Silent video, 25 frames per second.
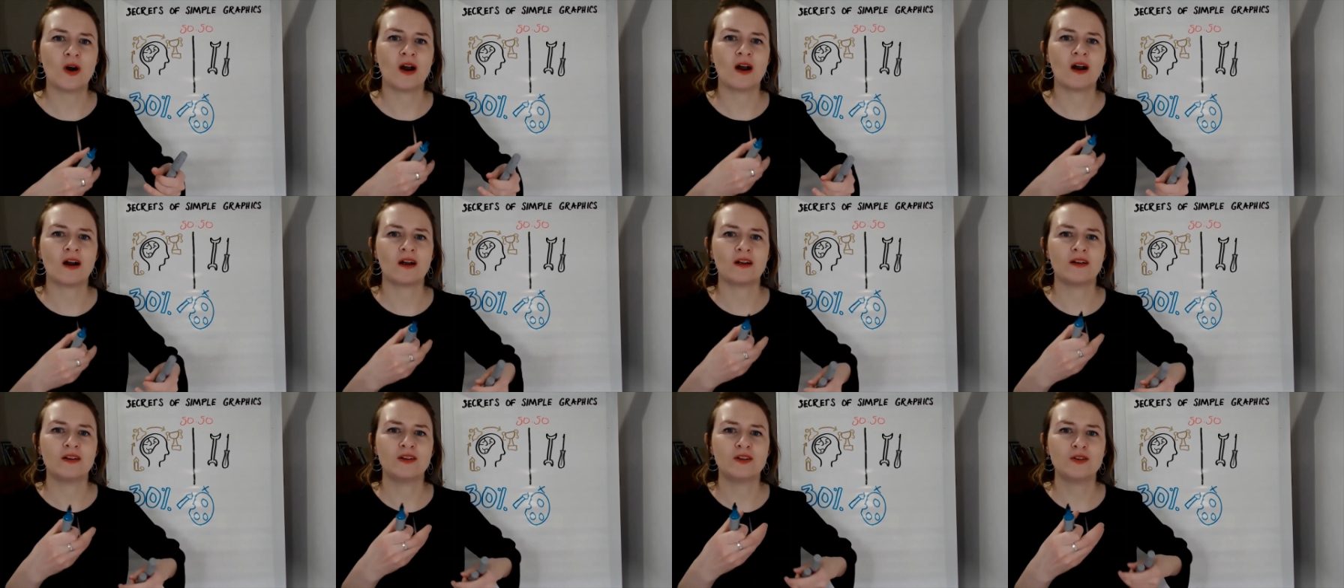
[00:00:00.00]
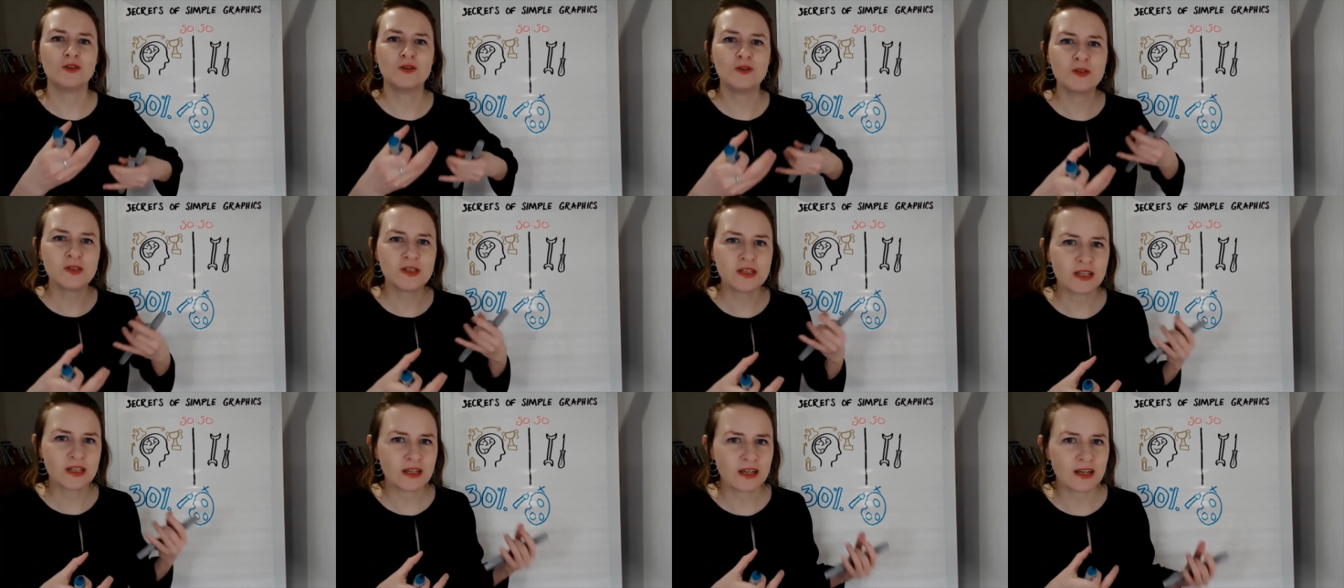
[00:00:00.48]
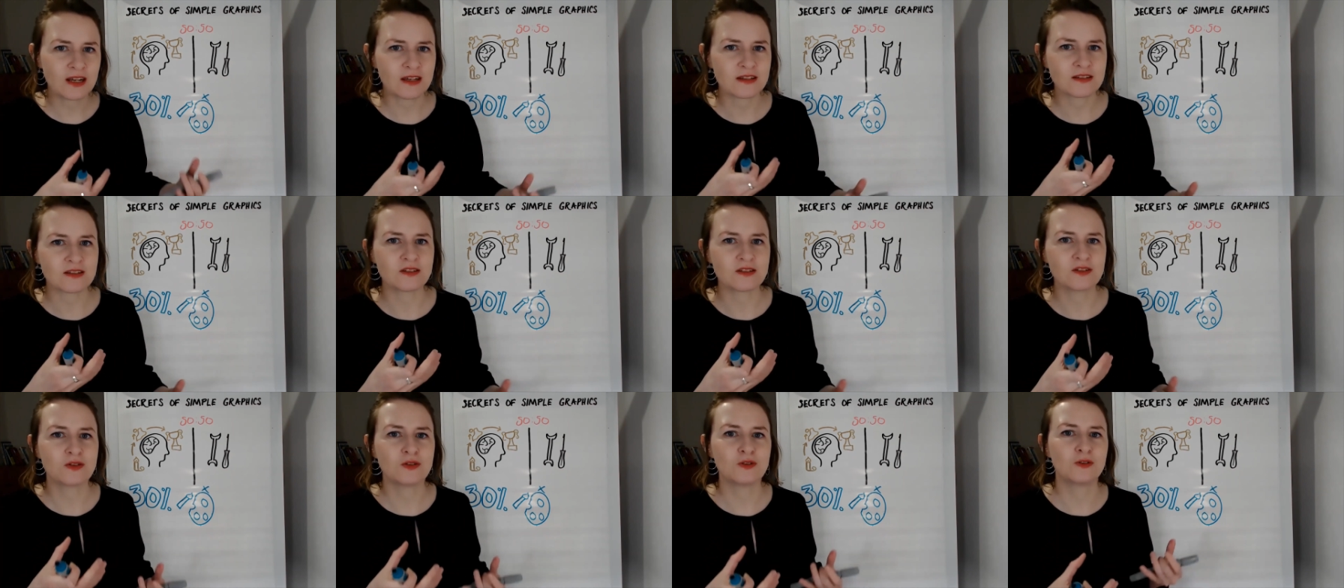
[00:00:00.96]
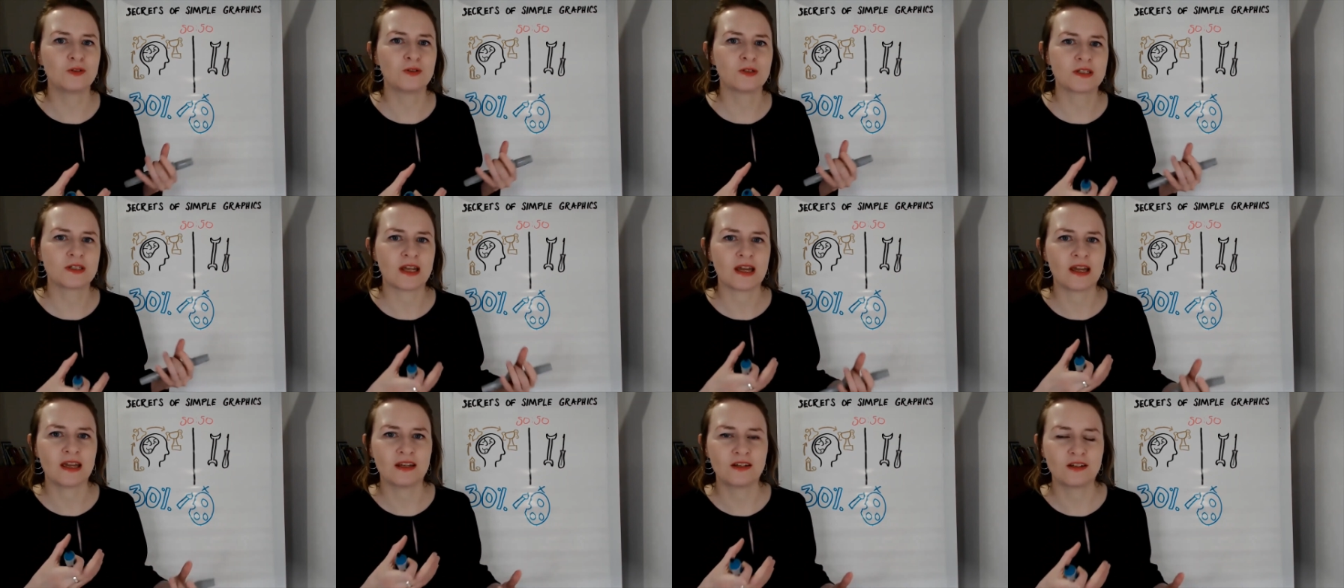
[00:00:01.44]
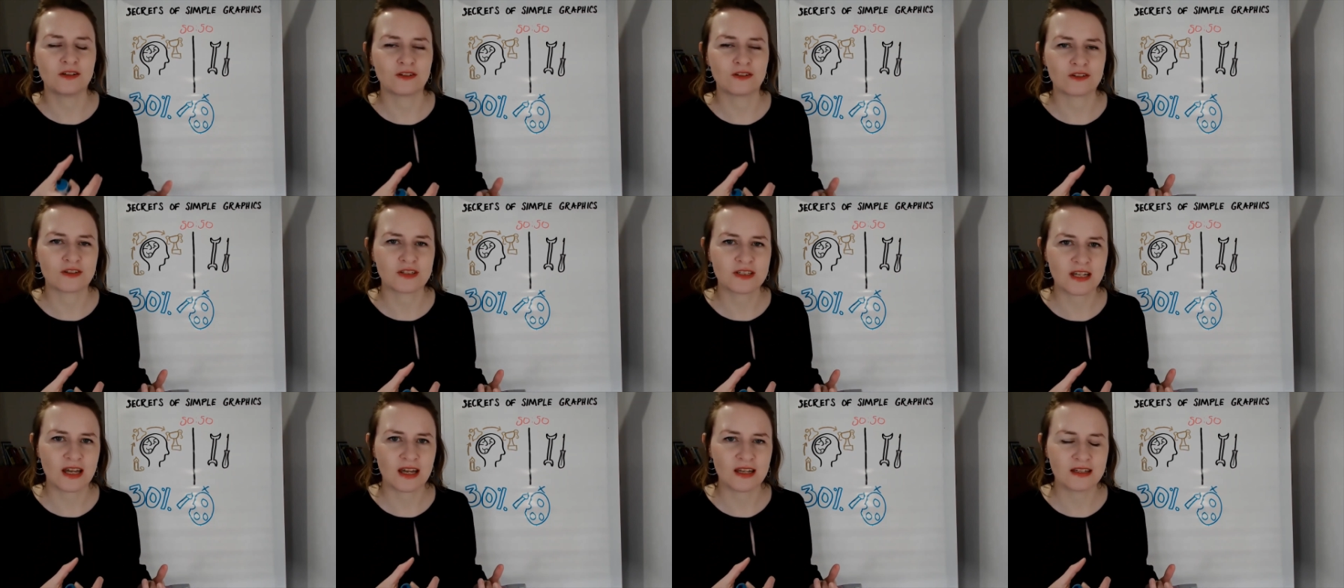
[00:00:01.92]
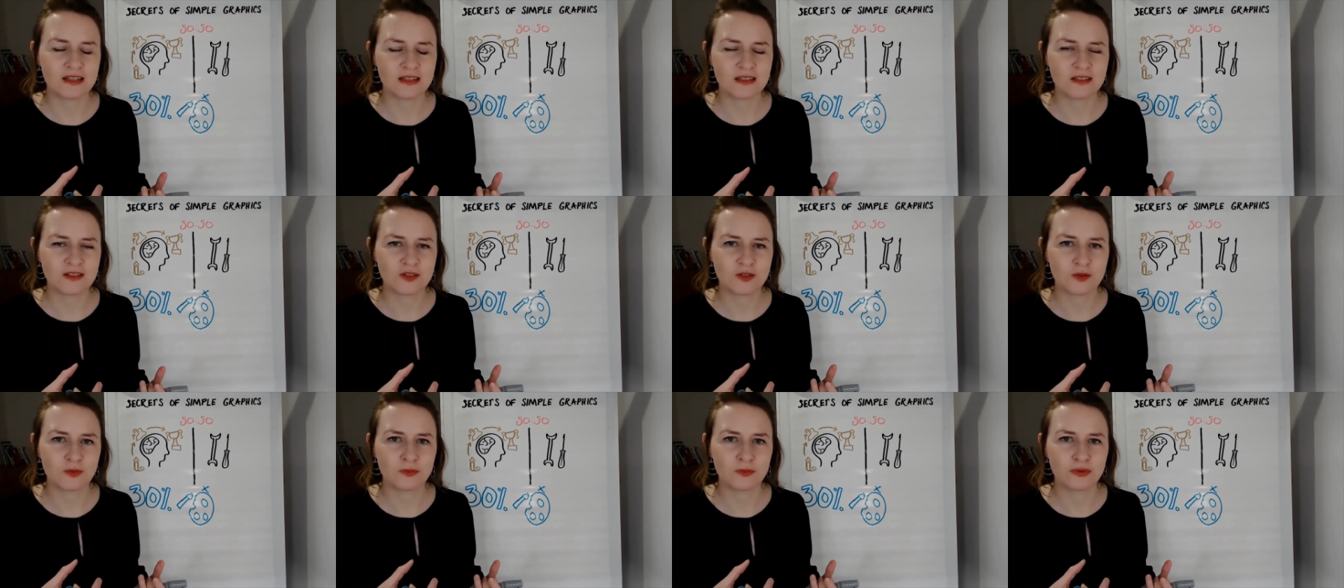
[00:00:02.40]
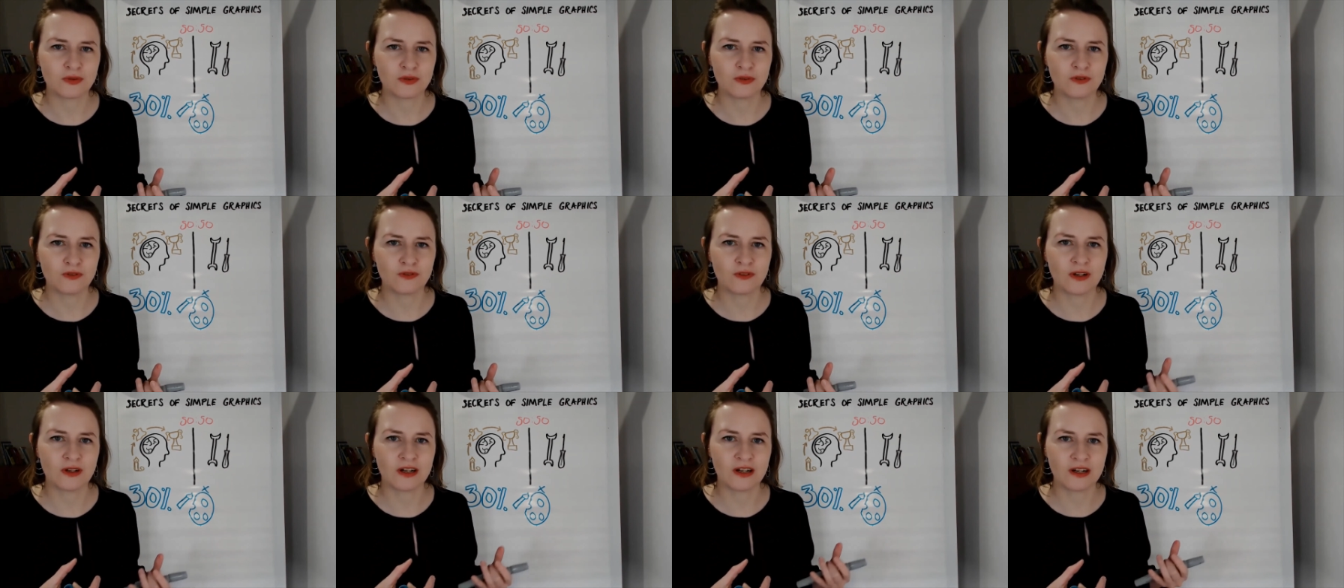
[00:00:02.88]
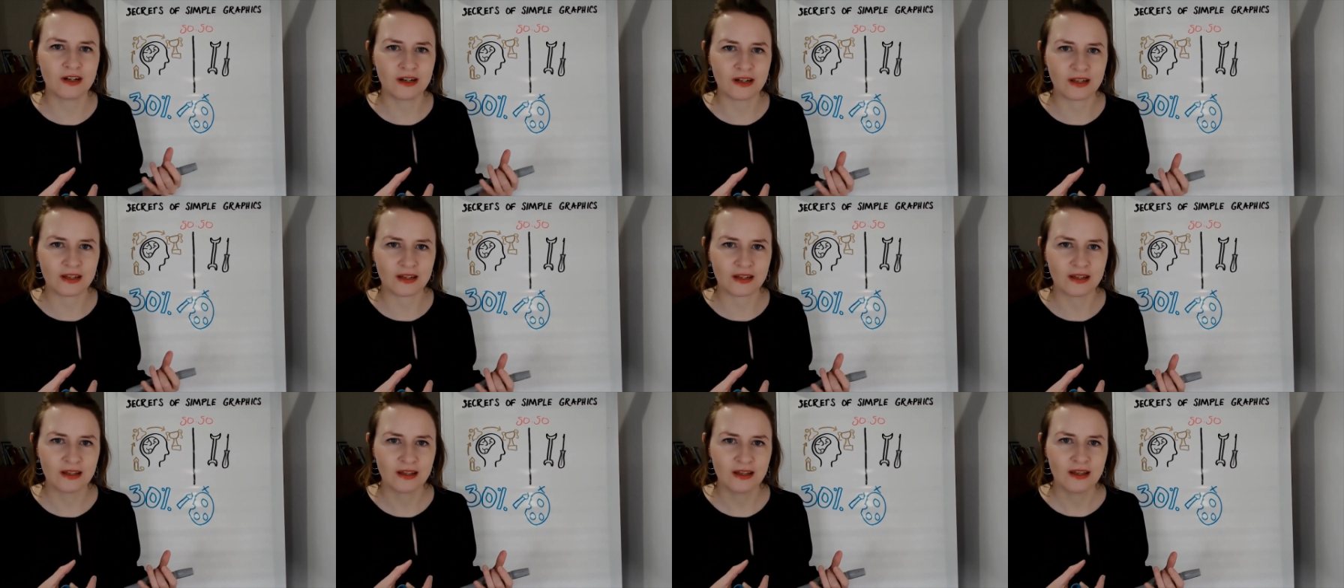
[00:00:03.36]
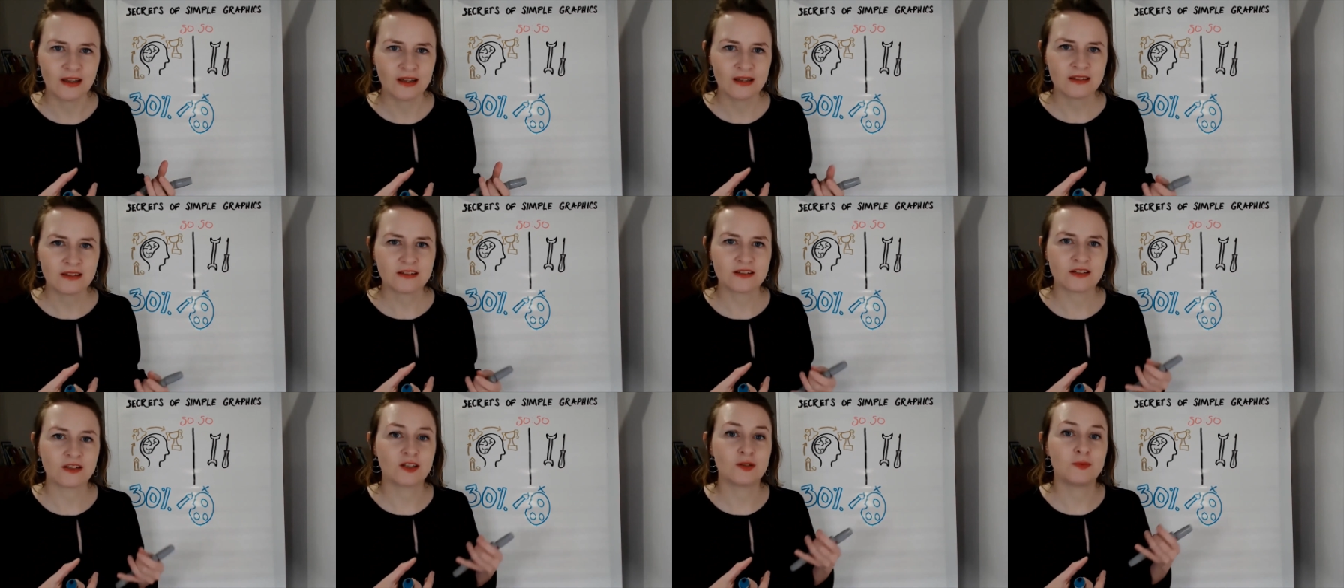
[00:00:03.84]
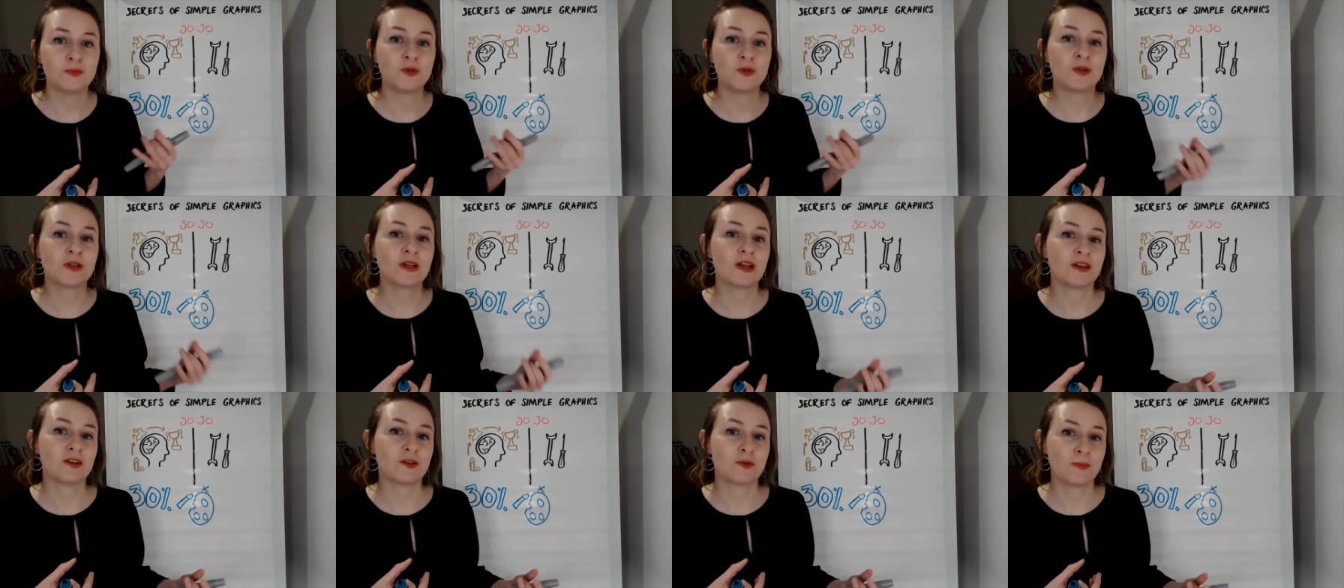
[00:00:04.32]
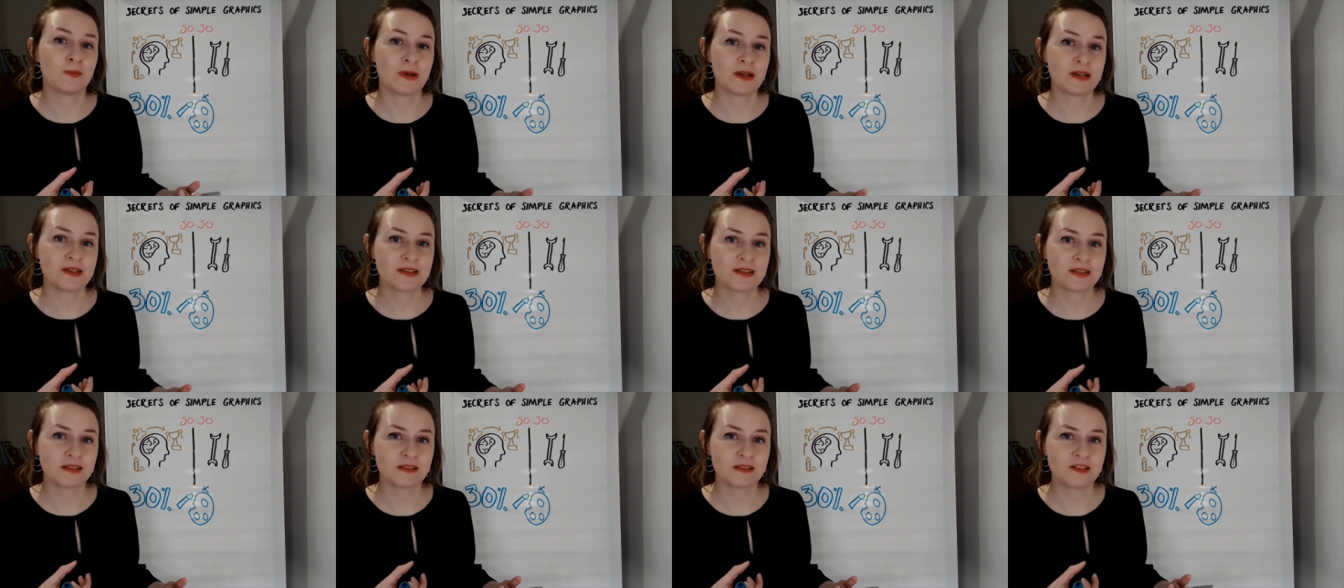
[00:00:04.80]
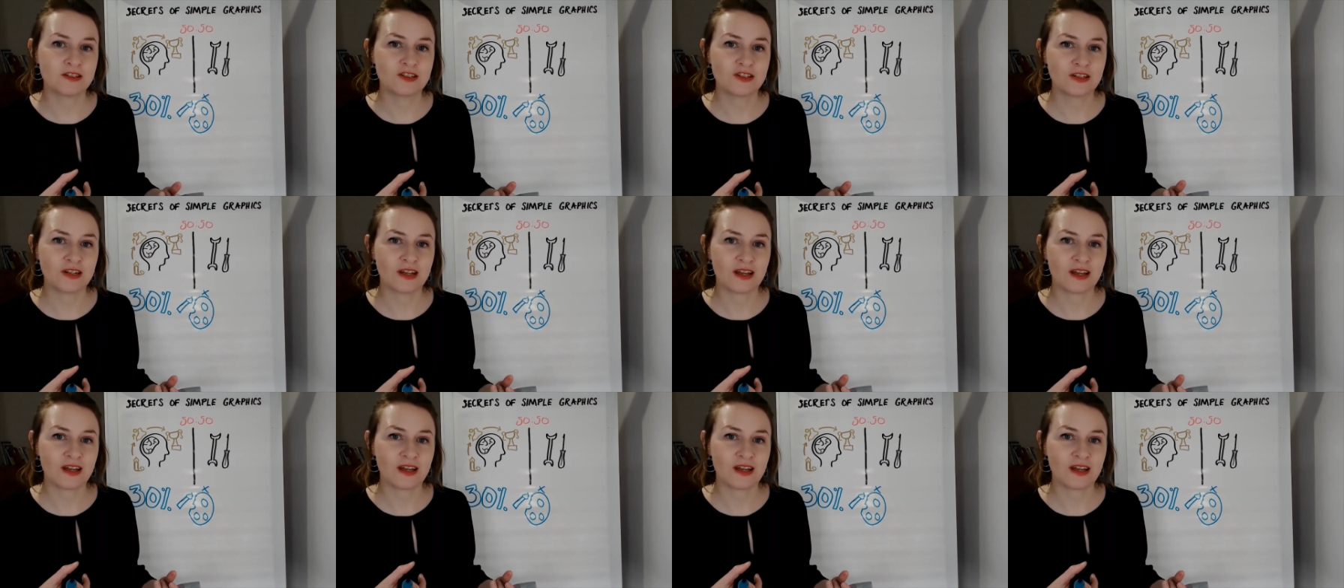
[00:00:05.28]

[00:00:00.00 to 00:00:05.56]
are using it as a tool to aid understanding and to improve learning, to communicate your message,